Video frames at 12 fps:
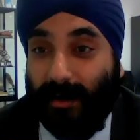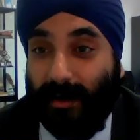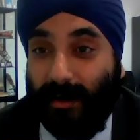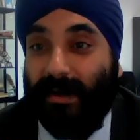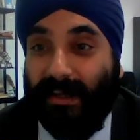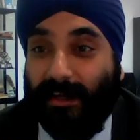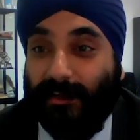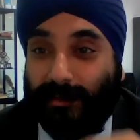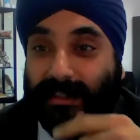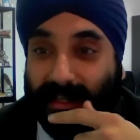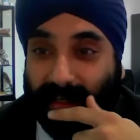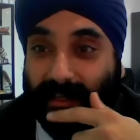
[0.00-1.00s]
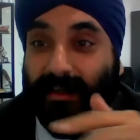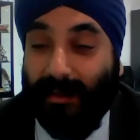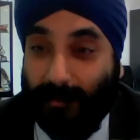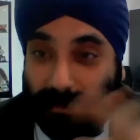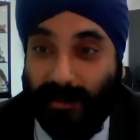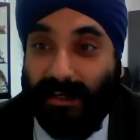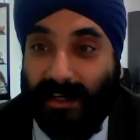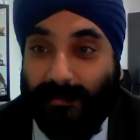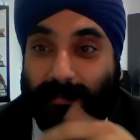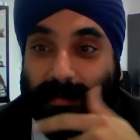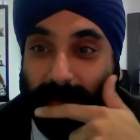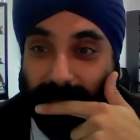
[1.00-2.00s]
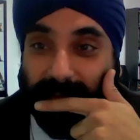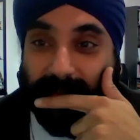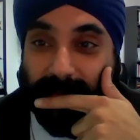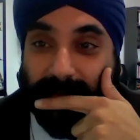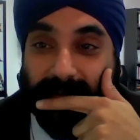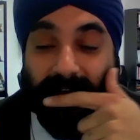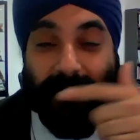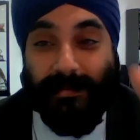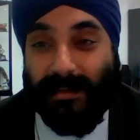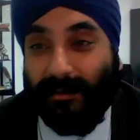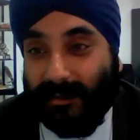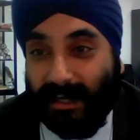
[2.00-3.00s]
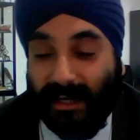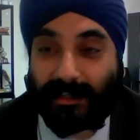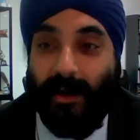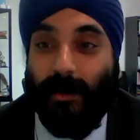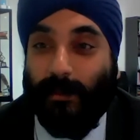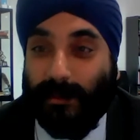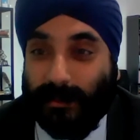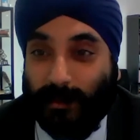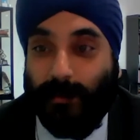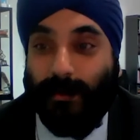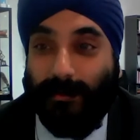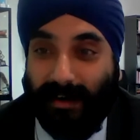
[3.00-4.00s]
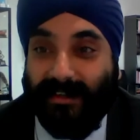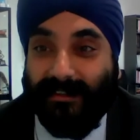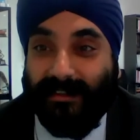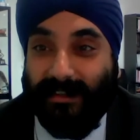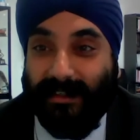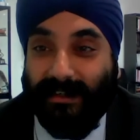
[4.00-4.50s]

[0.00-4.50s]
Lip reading: I'll make it a good day, but you're going to be part of the tour. So I've changed the whole tour around.